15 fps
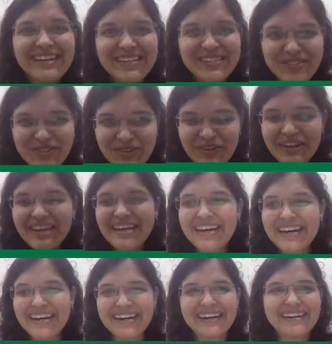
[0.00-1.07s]
has actually
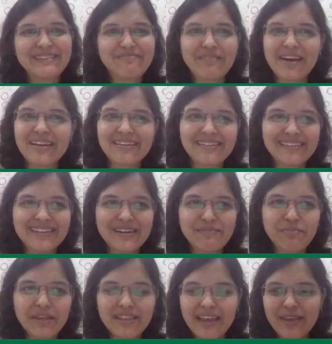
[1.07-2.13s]
gifted it to you.
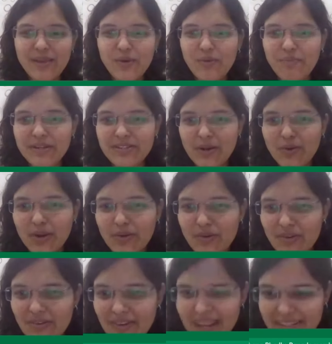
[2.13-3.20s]
And a
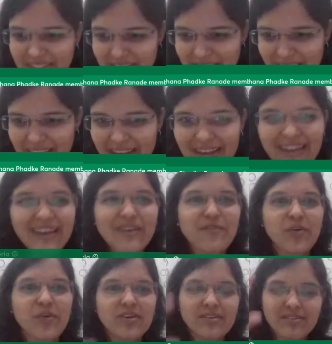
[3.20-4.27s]
big thank you, big shout out to
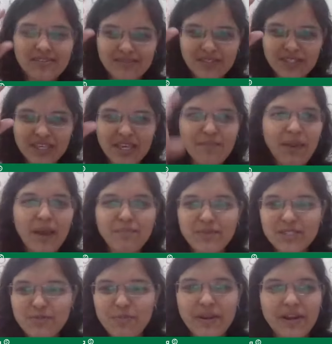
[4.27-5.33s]
Rajesh again
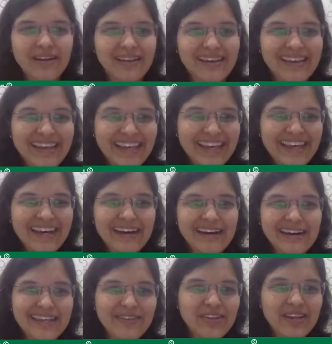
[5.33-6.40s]
for keeping up the
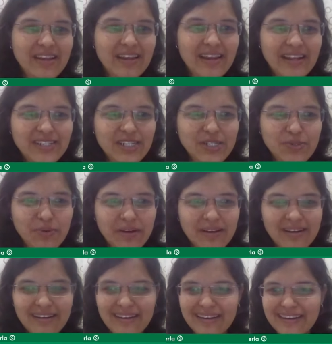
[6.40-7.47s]
spirit.
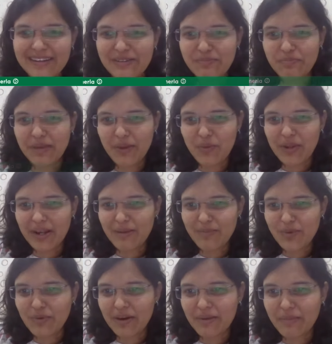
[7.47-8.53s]
Even
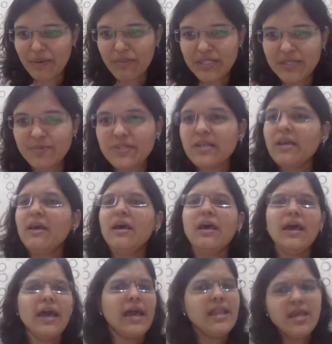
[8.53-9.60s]
Rajeshwar, big welcome to our
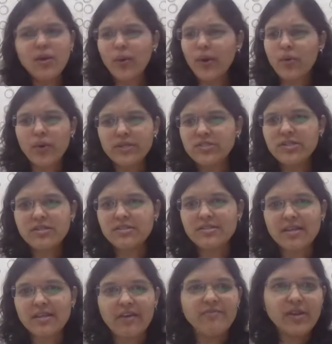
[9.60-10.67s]
memberships. Any
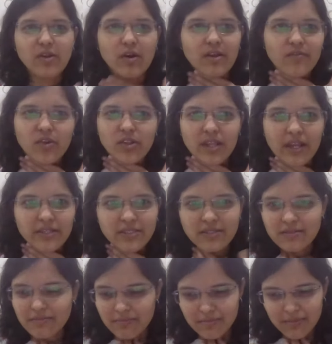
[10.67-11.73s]
quick questions? I've been
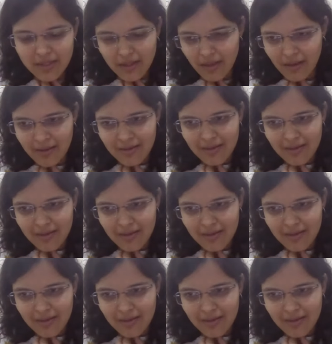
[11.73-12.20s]
talking for the last